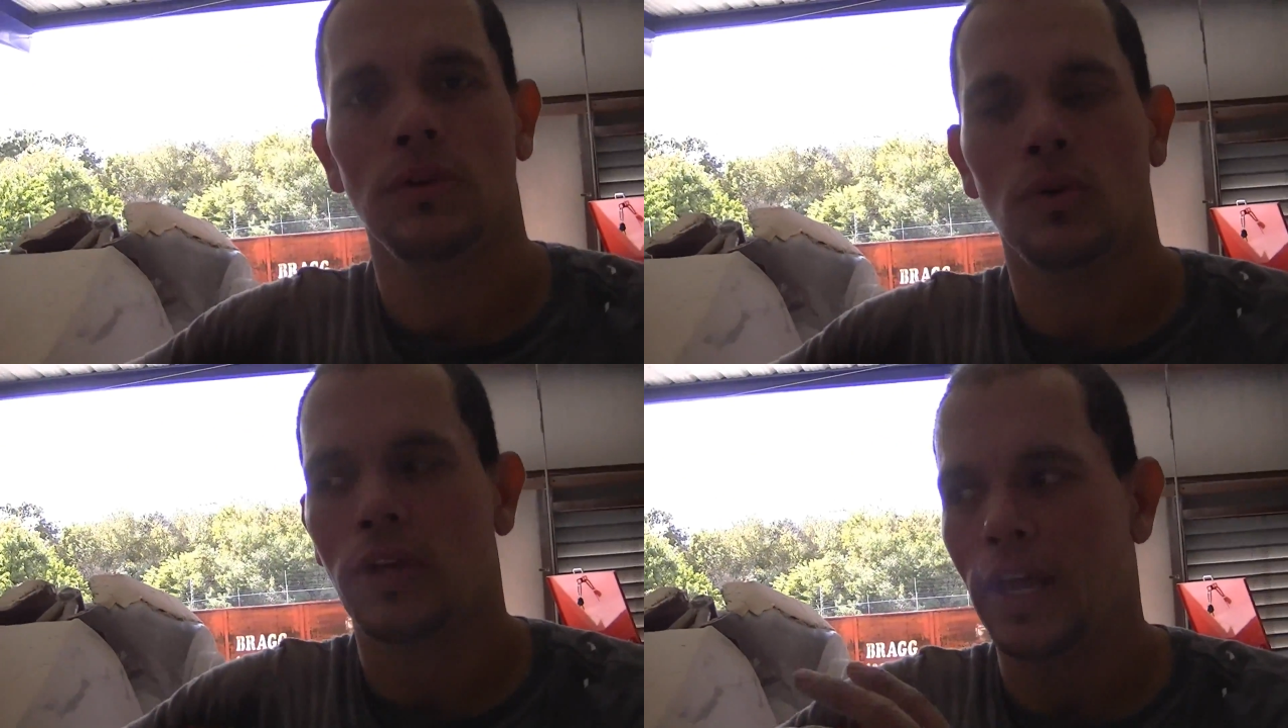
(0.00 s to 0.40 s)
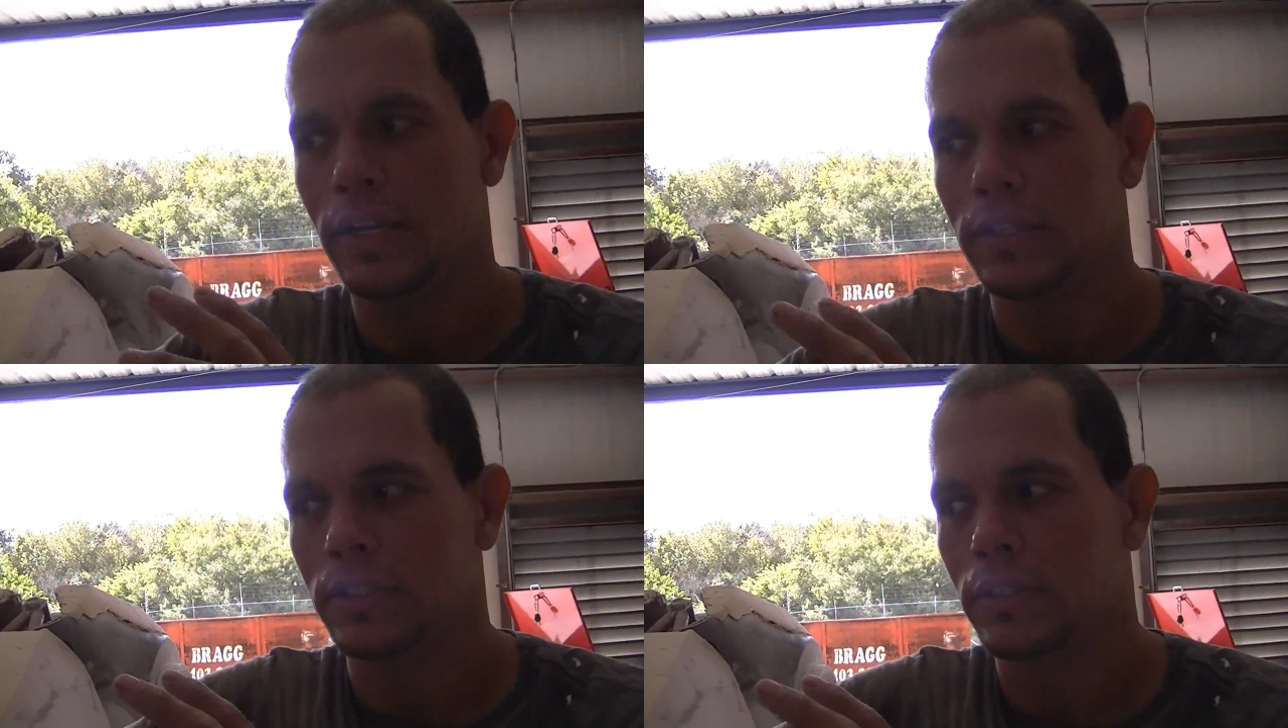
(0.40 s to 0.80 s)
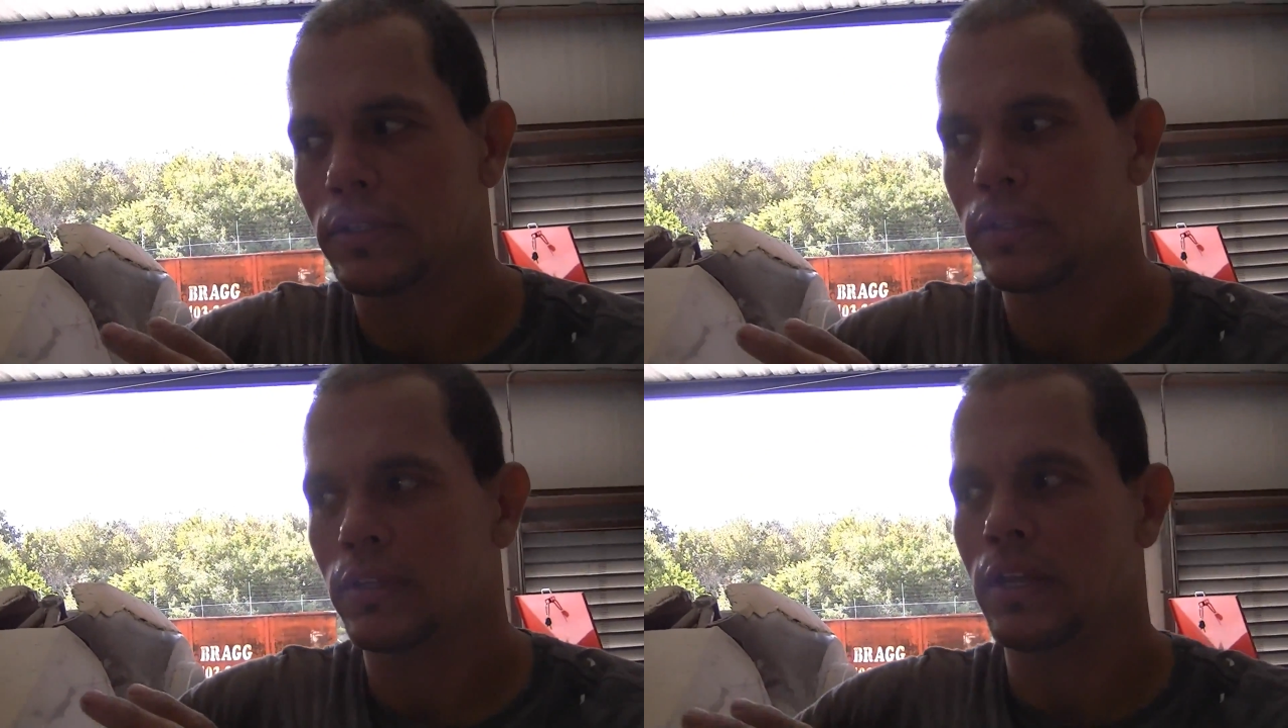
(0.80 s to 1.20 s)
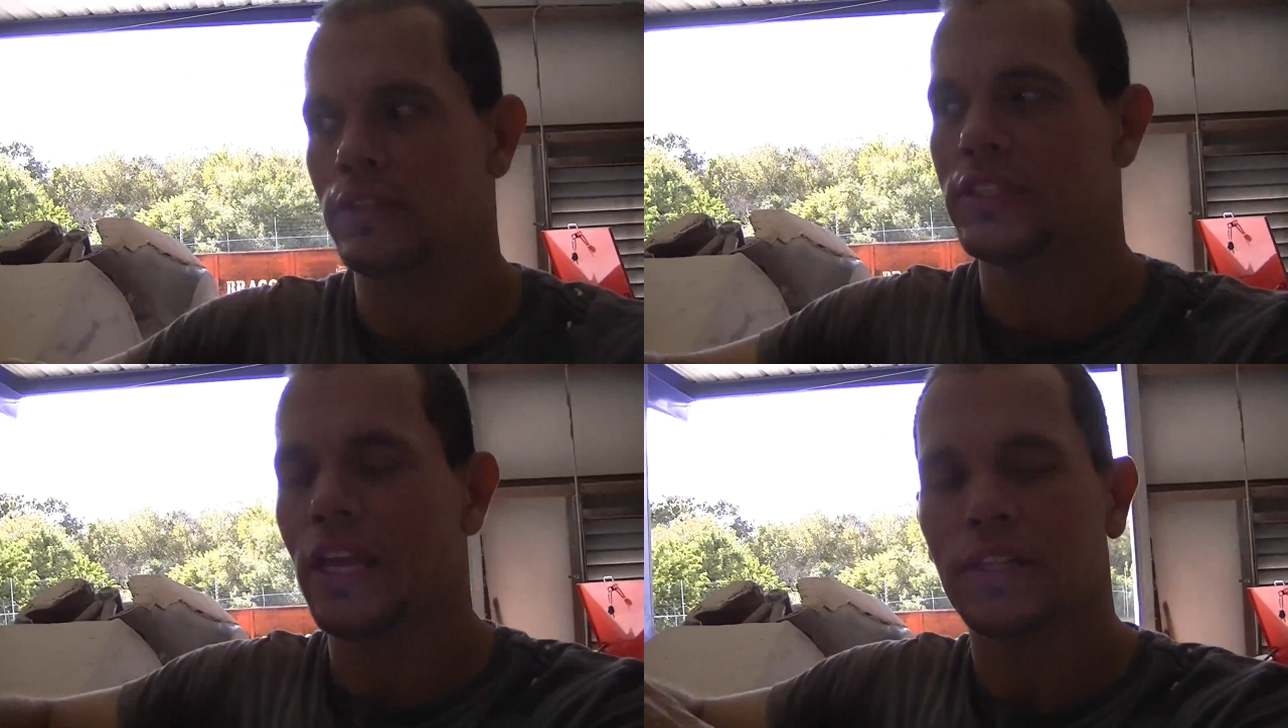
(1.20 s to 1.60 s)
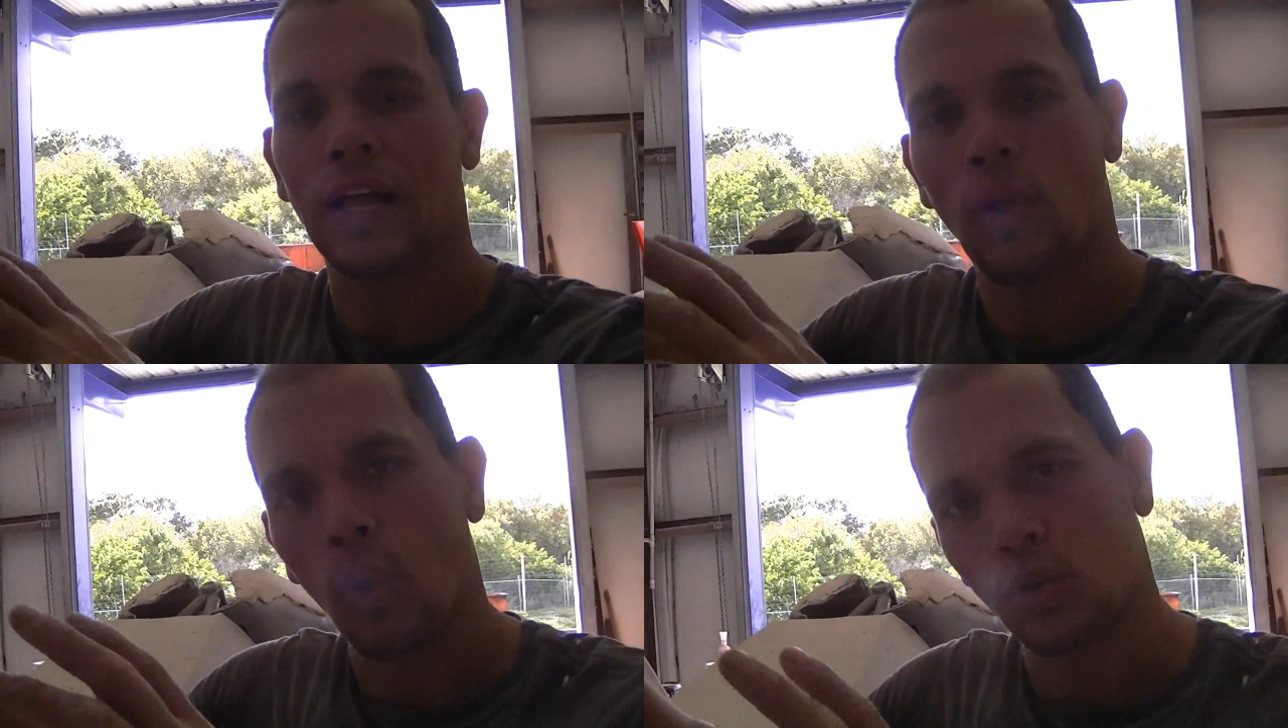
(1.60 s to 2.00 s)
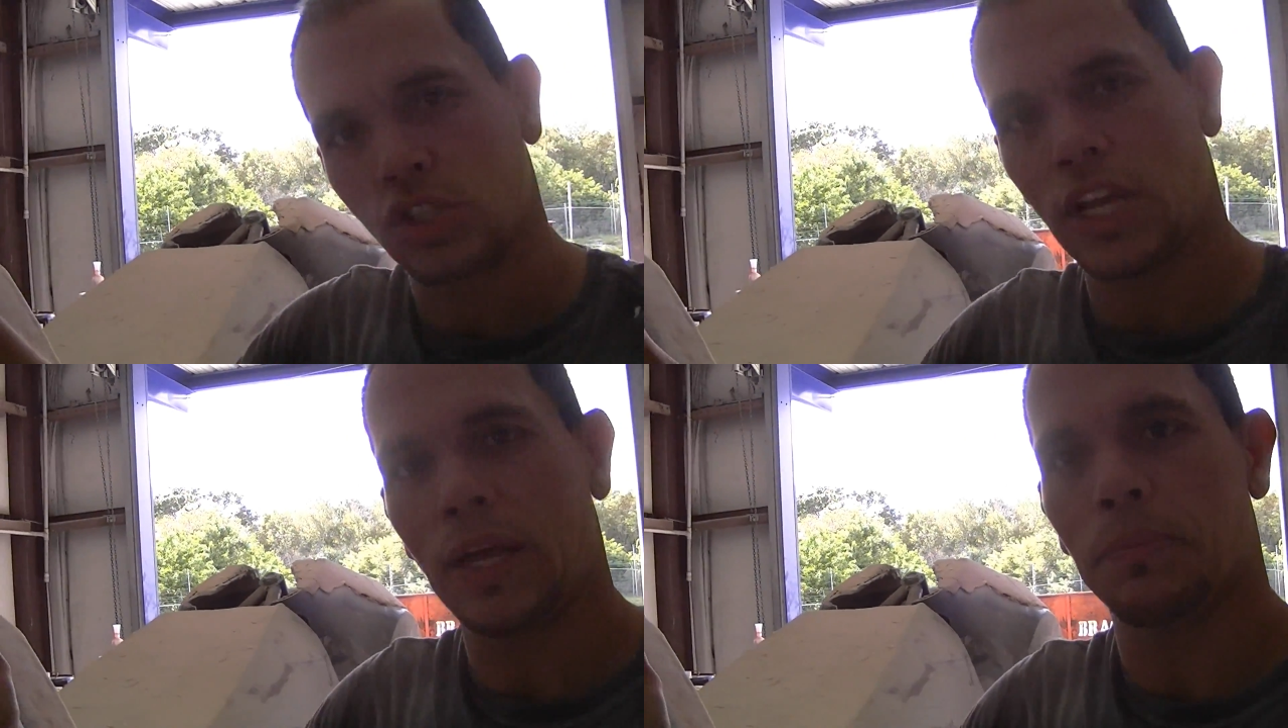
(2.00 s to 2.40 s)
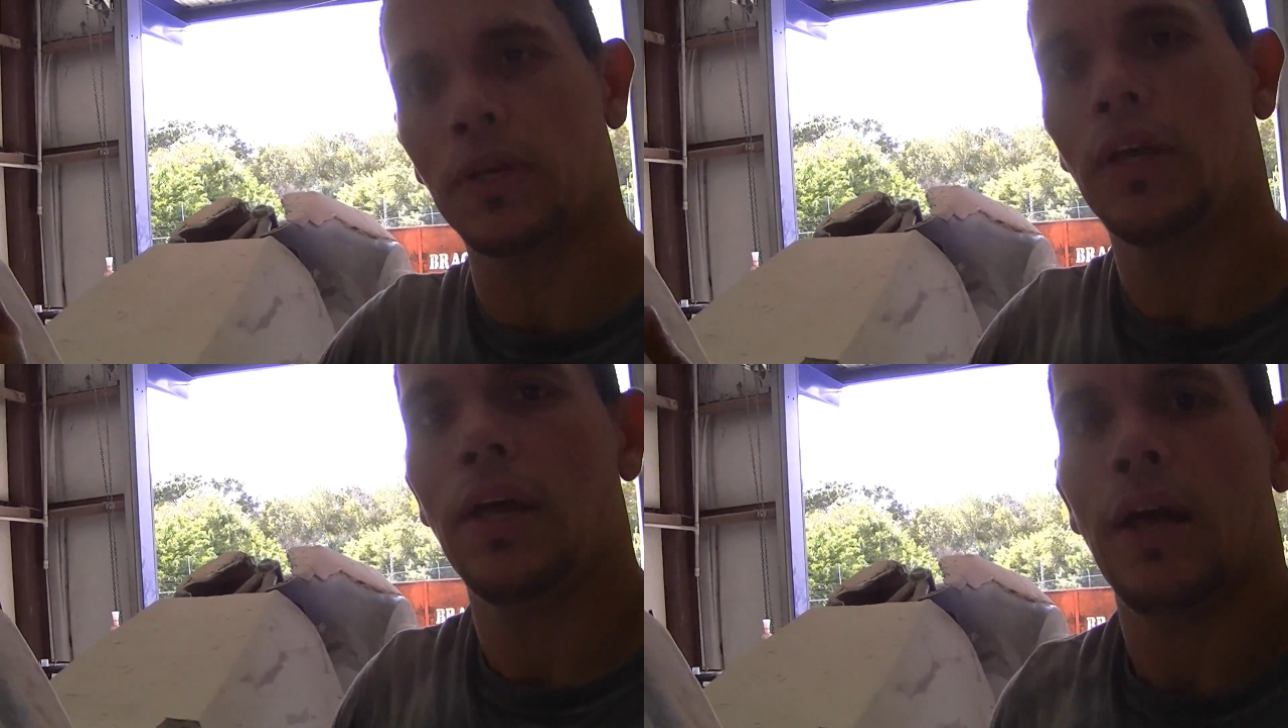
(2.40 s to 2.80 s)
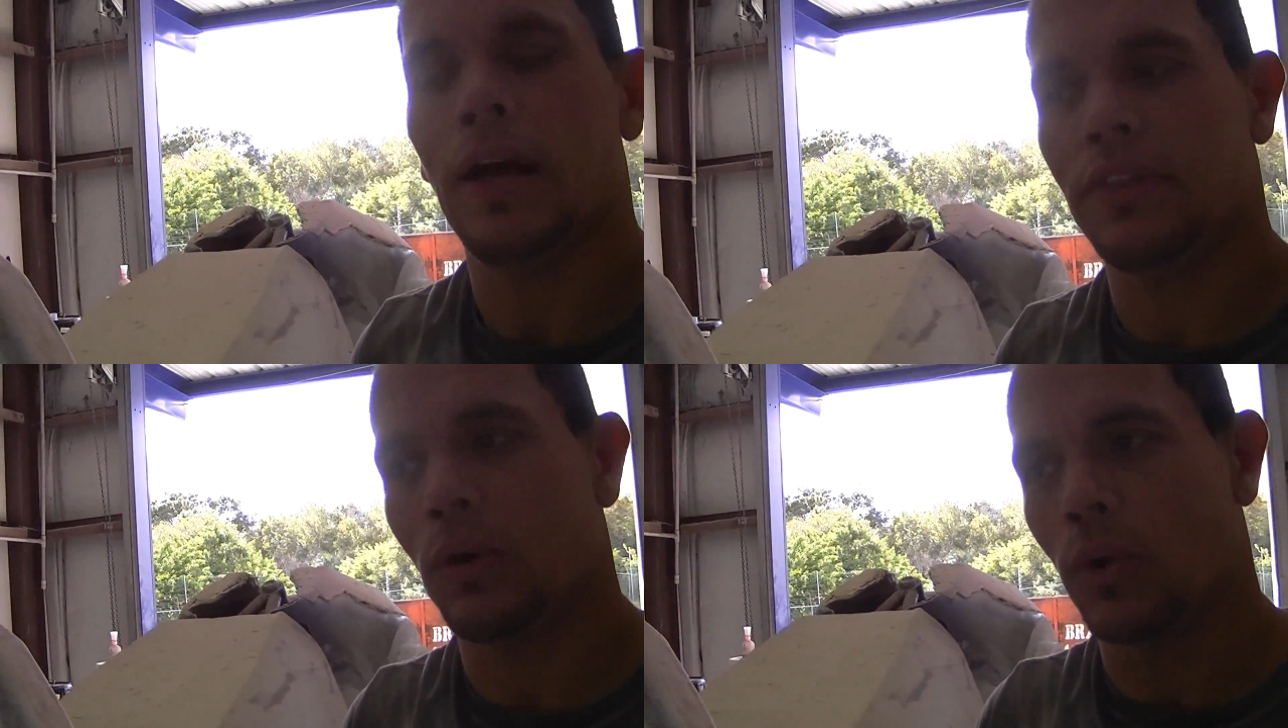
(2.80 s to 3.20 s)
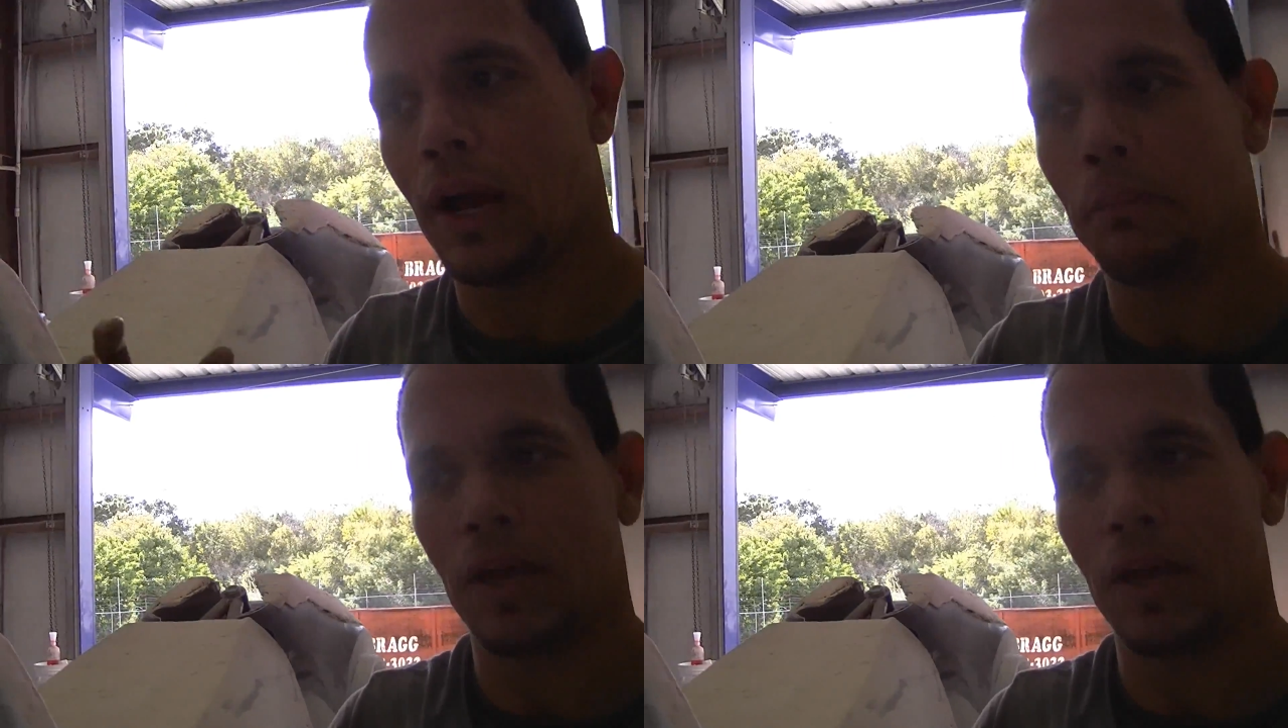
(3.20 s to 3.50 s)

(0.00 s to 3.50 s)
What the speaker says: you know, can take the whole shape. And then when